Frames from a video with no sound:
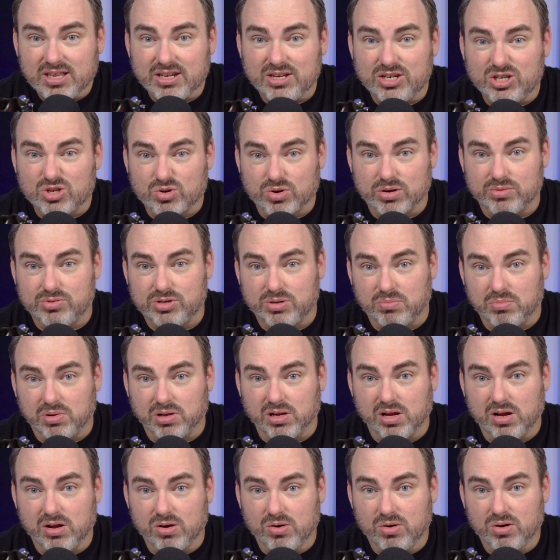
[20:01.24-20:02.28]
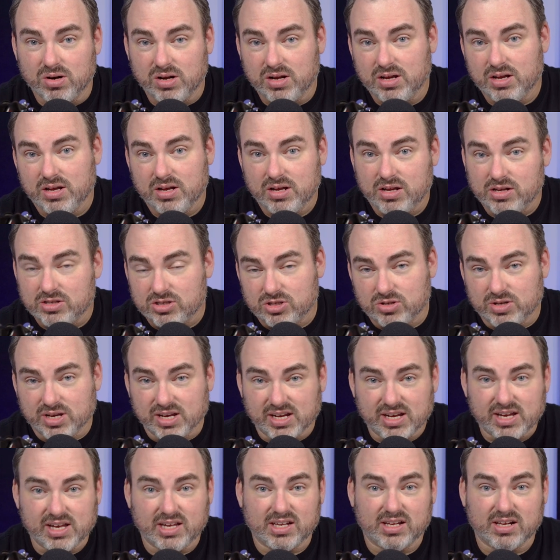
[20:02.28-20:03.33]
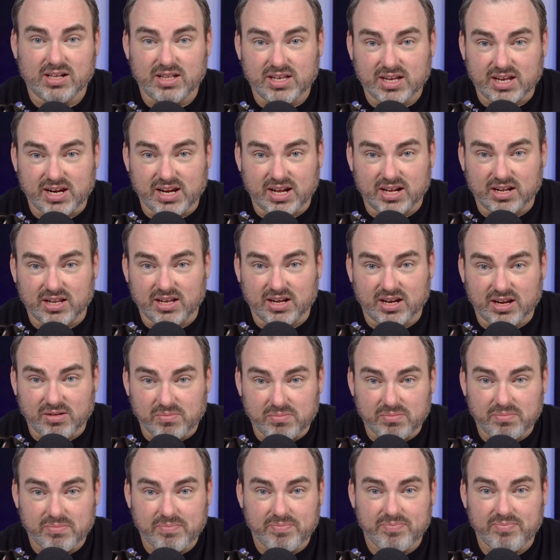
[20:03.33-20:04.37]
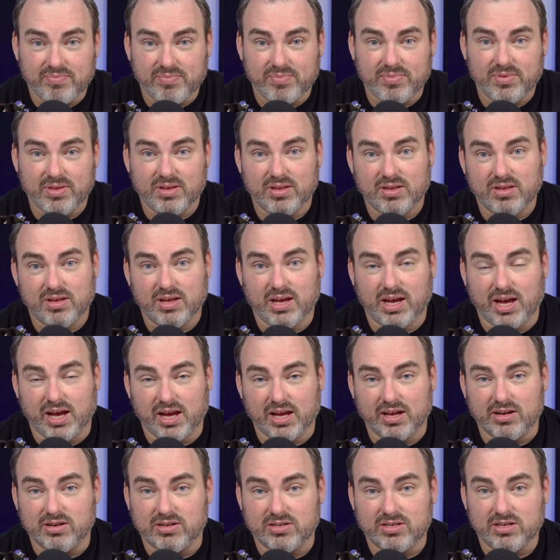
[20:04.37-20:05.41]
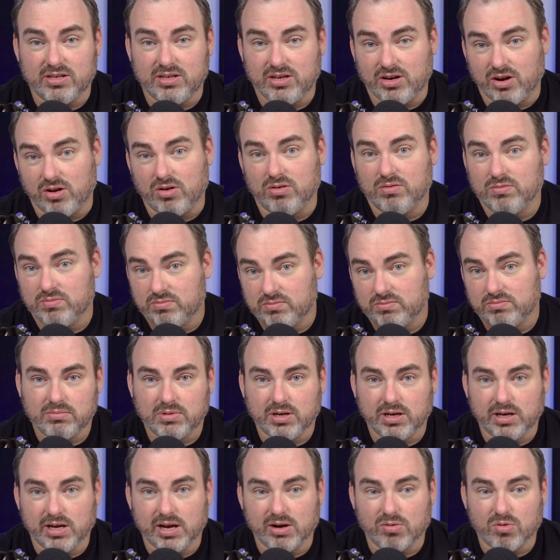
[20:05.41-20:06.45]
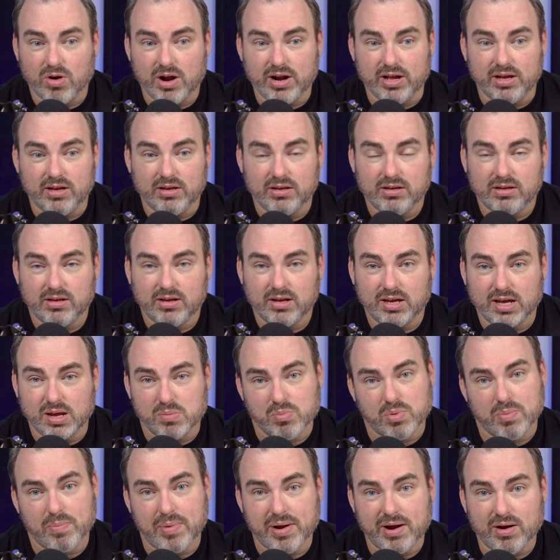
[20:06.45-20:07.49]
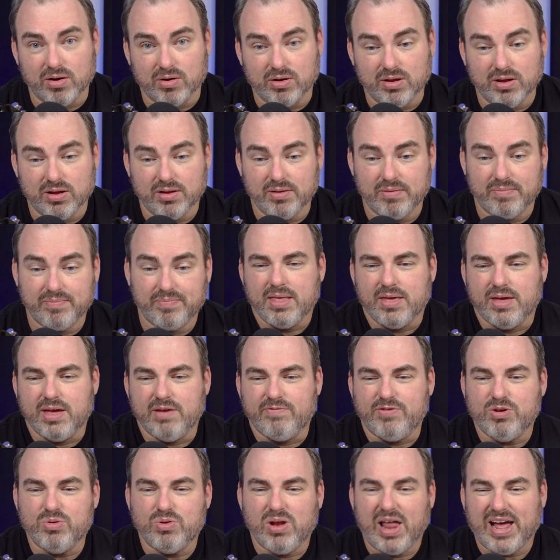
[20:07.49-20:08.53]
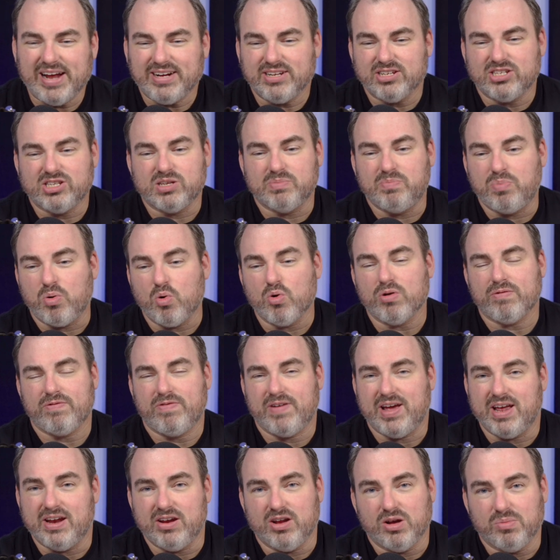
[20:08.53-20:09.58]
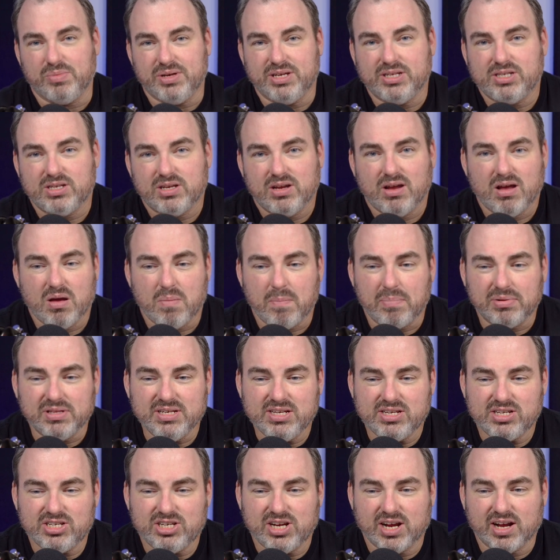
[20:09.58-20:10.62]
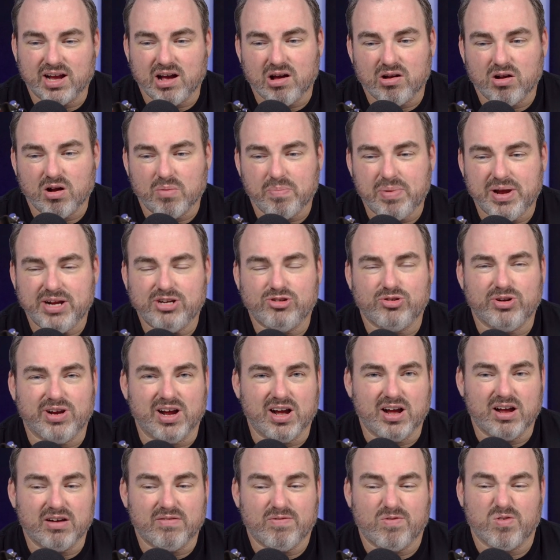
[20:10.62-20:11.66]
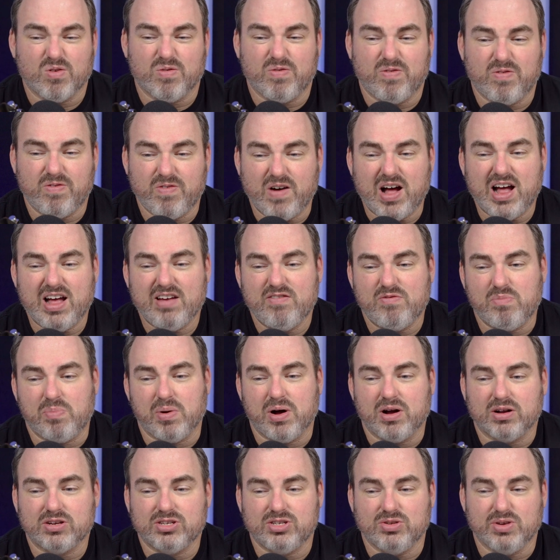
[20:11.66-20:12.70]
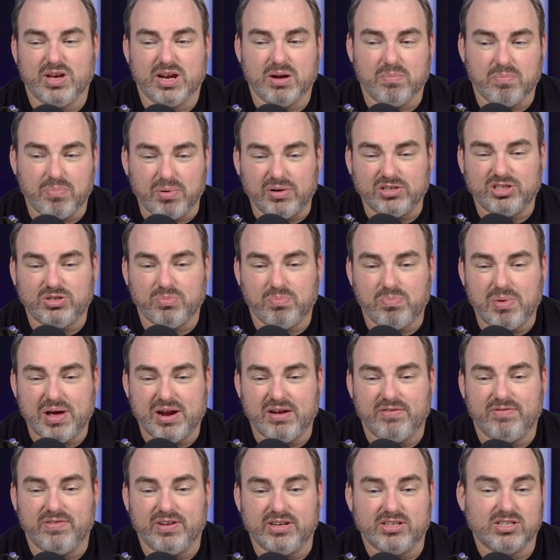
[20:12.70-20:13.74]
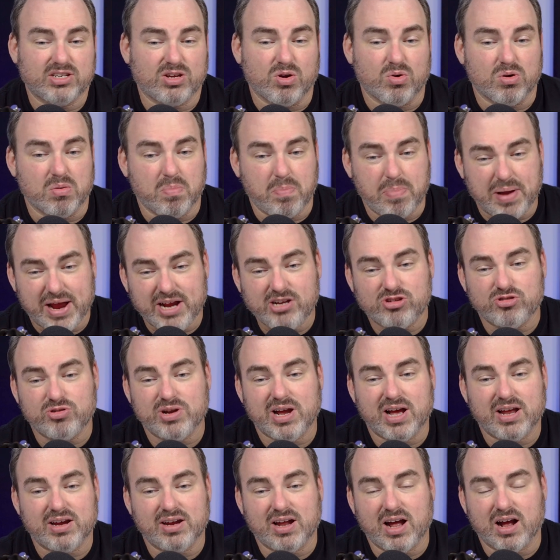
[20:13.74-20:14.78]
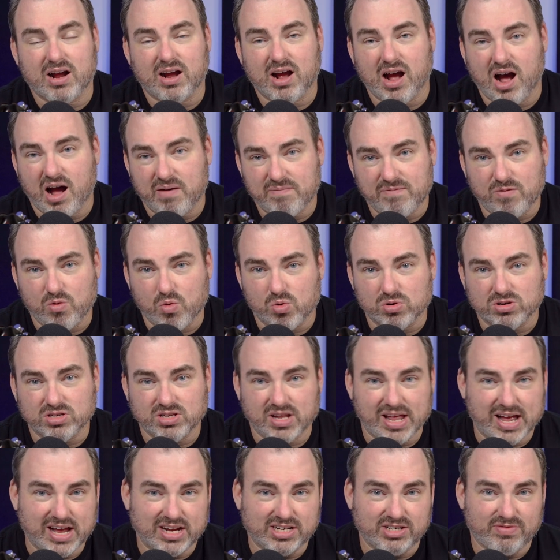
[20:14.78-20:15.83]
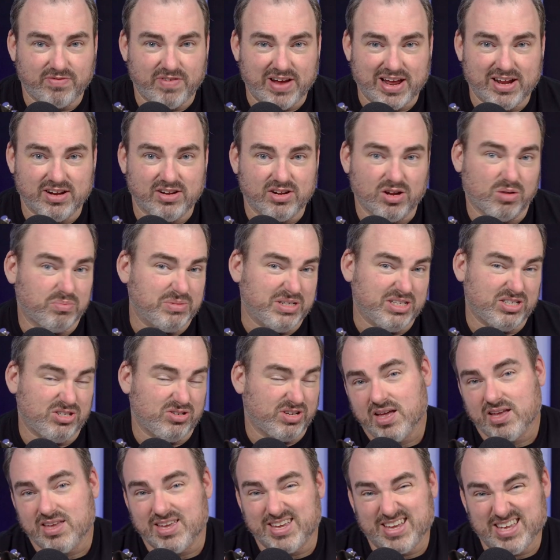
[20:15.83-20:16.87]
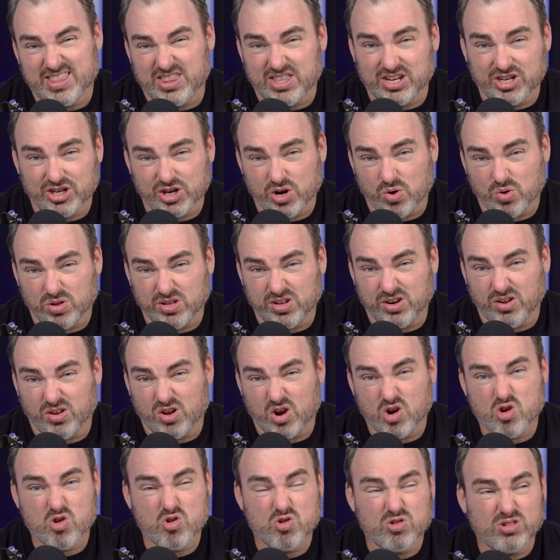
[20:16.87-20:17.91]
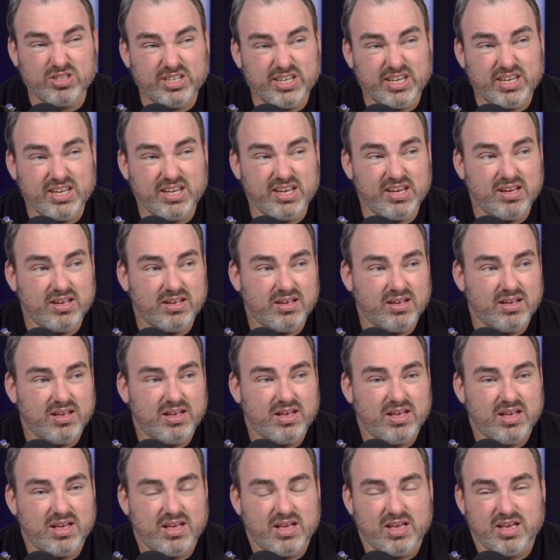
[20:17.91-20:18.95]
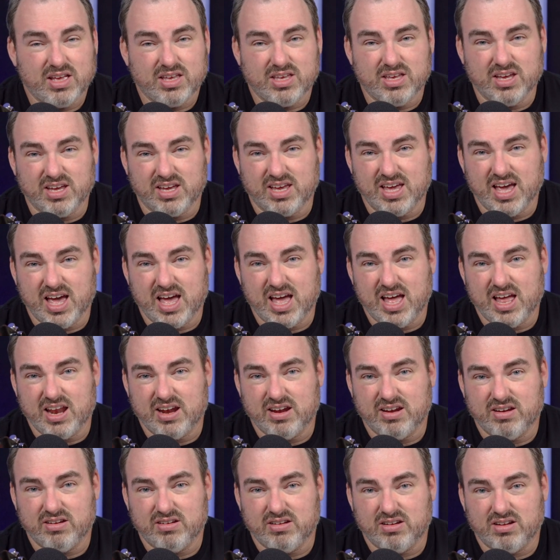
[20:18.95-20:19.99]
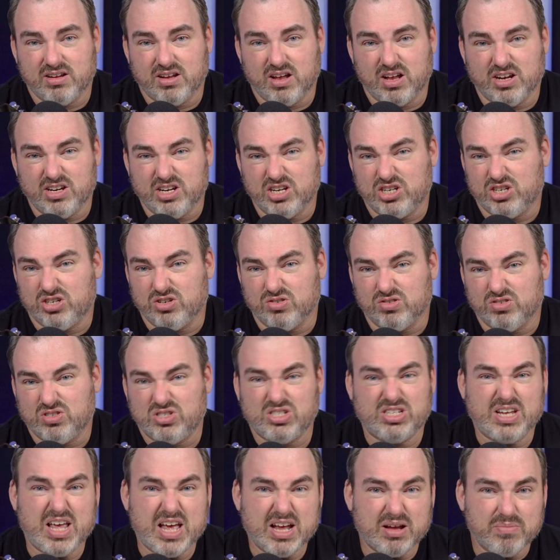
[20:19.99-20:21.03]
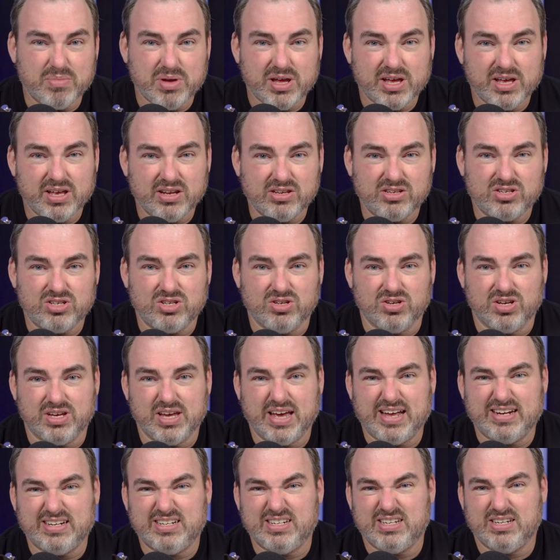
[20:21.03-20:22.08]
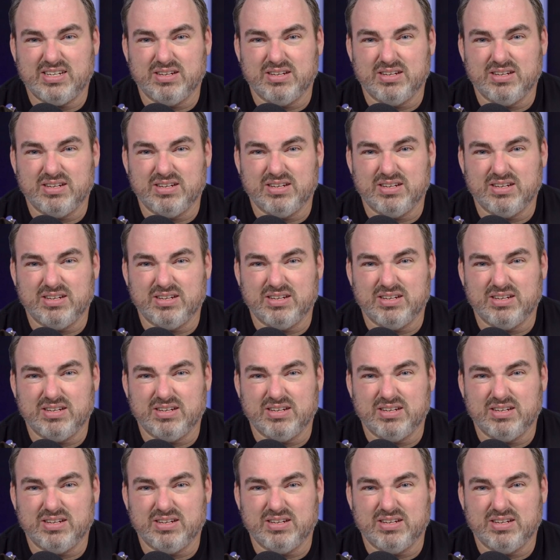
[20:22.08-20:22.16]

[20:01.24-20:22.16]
the description below. So you can clickety-click them and, get ready. Get prepared. If you'd like to support FanDummies, please check out our Patreon. For $5, you get a bunch of benefits. Go to patreon.com/FanDummies. You get the show a little early. You get additional segments. You get